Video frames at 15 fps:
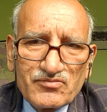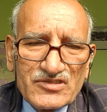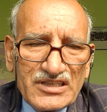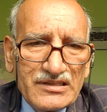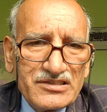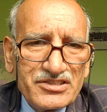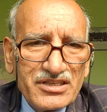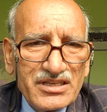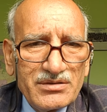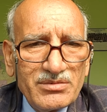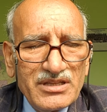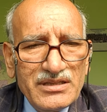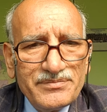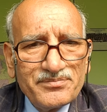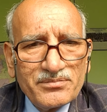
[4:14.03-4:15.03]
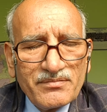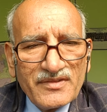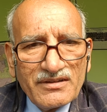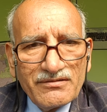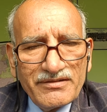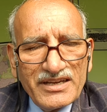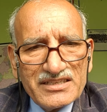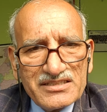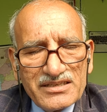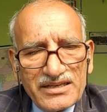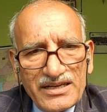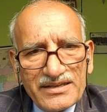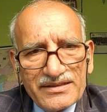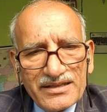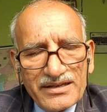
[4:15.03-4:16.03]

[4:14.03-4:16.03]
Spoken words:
Culturable wasteland,